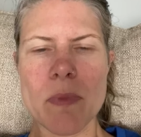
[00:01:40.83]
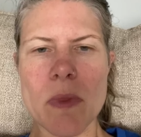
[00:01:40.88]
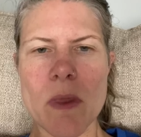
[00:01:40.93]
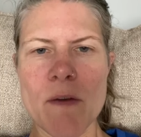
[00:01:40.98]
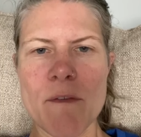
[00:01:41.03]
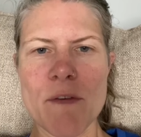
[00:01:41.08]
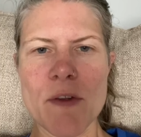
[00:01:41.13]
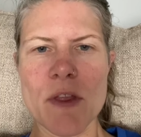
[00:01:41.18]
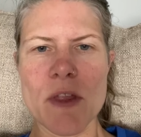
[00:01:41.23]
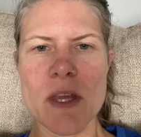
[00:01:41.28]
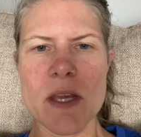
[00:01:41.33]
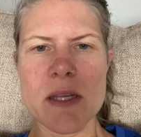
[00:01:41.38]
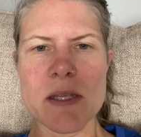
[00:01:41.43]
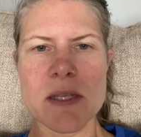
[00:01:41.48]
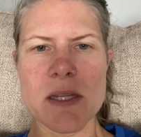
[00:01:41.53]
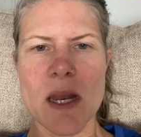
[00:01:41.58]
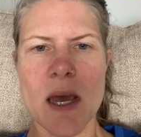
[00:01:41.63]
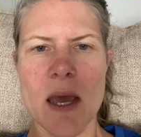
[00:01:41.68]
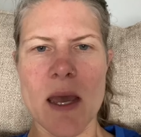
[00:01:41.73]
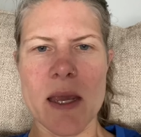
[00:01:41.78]
for
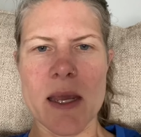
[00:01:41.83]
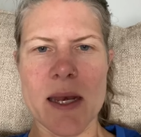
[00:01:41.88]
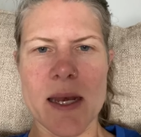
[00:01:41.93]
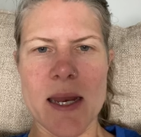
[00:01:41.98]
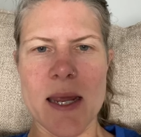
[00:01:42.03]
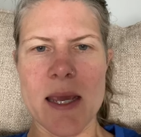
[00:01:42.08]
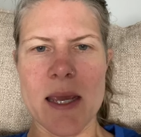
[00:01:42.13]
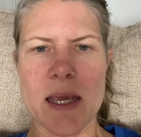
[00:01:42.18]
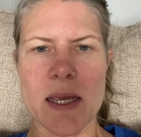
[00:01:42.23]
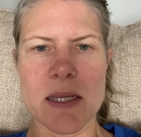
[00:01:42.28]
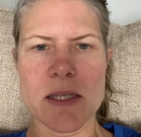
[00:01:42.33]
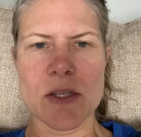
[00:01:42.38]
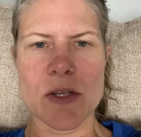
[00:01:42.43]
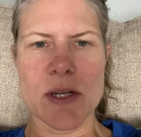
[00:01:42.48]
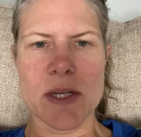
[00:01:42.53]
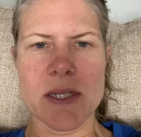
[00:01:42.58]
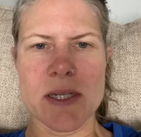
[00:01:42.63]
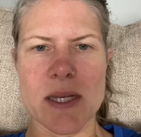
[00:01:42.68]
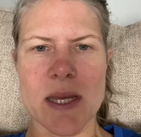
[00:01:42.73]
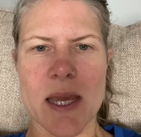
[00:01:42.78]
things like knees, you
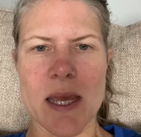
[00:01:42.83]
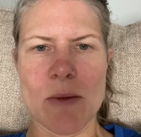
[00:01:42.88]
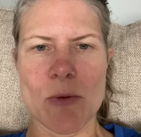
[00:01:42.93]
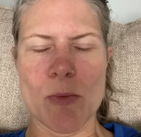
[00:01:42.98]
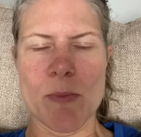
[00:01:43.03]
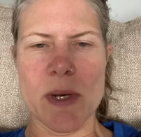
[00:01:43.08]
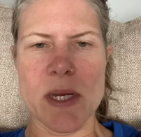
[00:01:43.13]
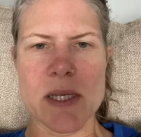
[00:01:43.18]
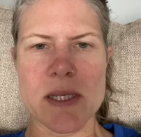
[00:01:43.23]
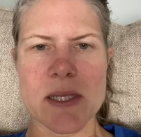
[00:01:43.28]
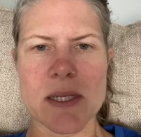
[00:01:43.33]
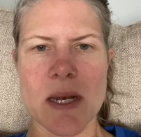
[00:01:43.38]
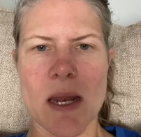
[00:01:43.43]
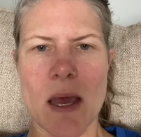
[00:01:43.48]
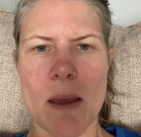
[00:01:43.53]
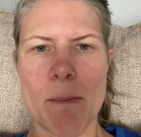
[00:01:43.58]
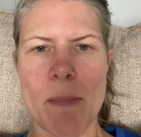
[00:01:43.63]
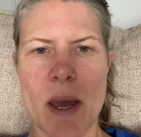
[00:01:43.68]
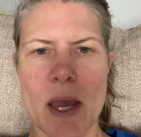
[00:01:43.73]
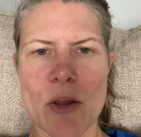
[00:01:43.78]
need to keep them in a
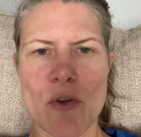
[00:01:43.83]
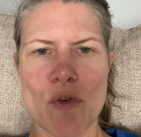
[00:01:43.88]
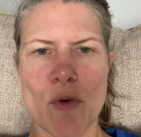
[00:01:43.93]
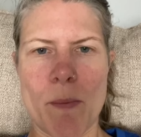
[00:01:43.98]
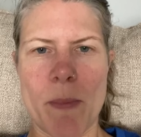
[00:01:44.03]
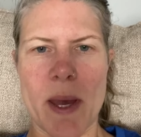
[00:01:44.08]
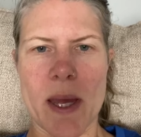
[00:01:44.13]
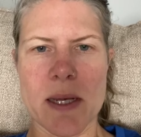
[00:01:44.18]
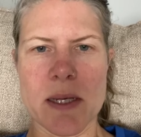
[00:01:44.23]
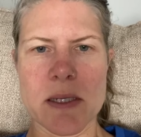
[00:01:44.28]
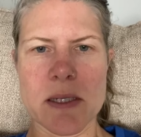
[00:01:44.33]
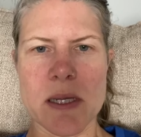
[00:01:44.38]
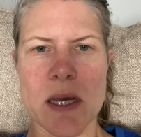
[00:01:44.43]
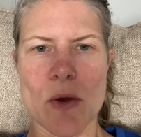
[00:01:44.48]
slight micro bend